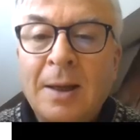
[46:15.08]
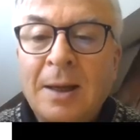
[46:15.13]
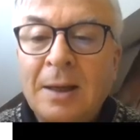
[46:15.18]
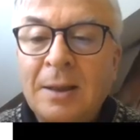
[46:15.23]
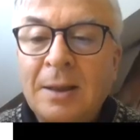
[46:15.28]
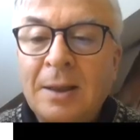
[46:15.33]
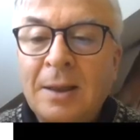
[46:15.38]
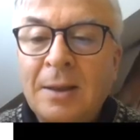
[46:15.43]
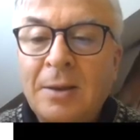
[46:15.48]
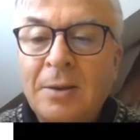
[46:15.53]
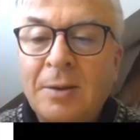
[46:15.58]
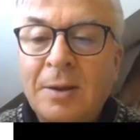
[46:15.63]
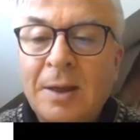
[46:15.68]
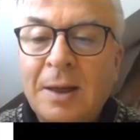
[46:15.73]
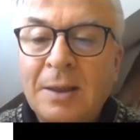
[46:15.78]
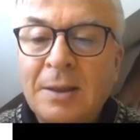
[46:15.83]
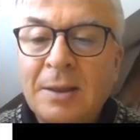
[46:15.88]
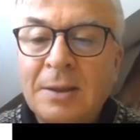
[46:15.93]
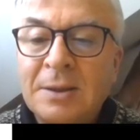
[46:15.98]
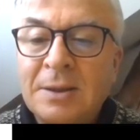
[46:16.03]
And then you
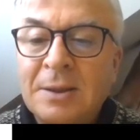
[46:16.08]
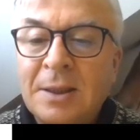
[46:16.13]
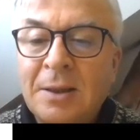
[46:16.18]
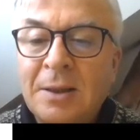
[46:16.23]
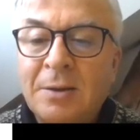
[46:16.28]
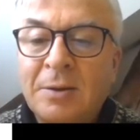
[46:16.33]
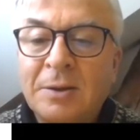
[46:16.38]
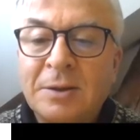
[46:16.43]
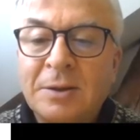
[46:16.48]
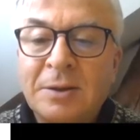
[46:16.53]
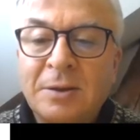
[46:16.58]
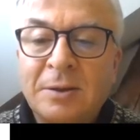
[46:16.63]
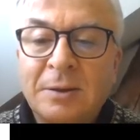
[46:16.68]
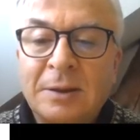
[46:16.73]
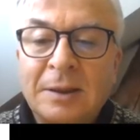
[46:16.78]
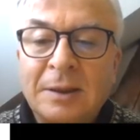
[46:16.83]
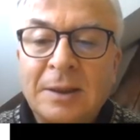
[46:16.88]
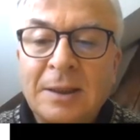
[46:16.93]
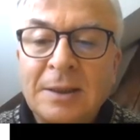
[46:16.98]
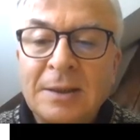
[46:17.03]
can see also
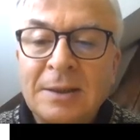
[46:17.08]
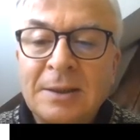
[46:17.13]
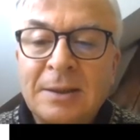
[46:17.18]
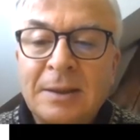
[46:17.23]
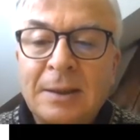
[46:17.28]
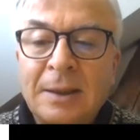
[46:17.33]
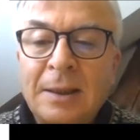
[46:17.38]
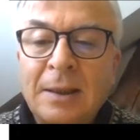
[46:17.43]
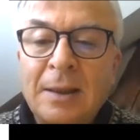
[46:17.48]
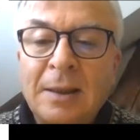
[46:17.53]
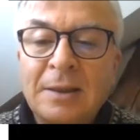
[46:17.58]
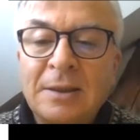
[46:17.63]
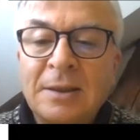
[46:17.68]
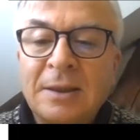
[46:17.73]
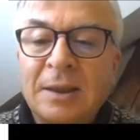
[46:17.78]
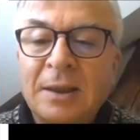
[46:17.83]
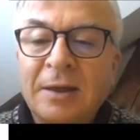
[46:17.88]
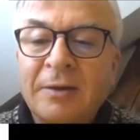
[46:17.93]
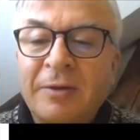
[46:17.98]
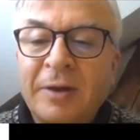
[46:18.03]
that there's still a
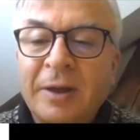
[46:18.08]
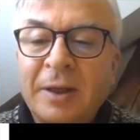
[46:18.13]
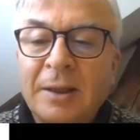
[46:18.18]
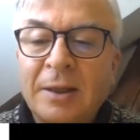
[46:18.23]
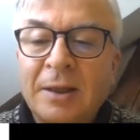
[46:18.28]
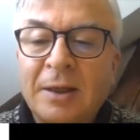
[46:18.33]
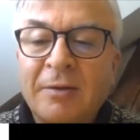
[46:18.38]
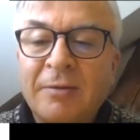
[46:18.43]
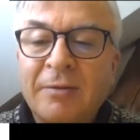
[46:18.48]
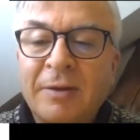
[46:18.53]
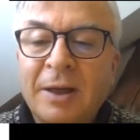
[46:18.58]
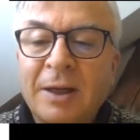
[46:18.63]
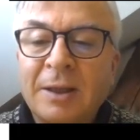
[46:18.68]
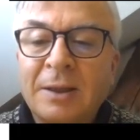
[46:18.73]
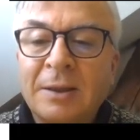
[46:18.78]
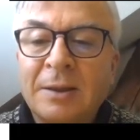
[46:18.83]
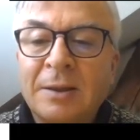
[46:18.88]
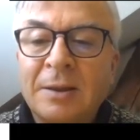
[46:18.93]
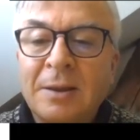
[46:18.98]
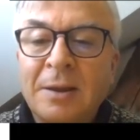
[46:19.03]
significant
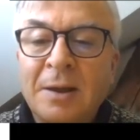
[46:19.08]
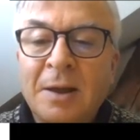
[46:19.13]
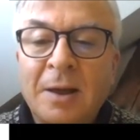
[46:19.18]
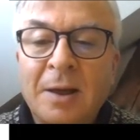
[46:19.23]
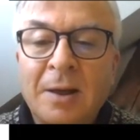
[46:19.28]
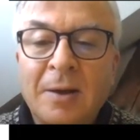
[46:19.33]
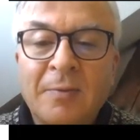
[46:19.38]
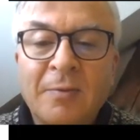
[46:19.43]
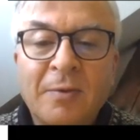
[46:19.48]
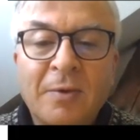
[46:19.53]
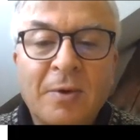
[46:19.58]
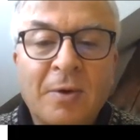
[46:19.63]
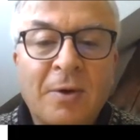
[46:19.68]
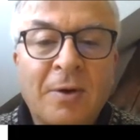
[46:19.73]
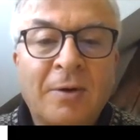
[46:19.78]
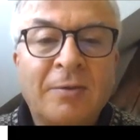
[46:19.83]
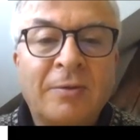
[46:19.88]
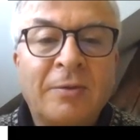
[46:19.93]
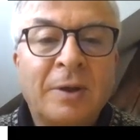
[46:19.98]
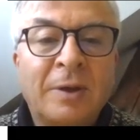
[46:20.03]
effect
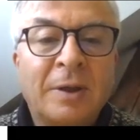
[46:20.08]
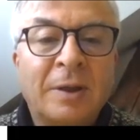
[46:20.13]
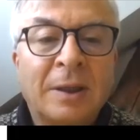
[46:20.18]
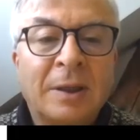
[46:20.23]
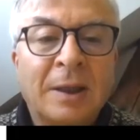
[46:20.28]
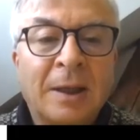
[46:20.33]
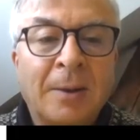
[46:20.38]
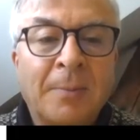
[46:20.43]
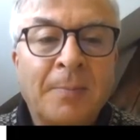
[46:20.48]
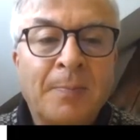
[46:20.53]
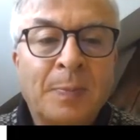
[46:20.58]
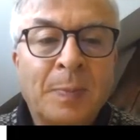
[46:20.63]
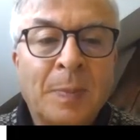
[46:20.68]
of the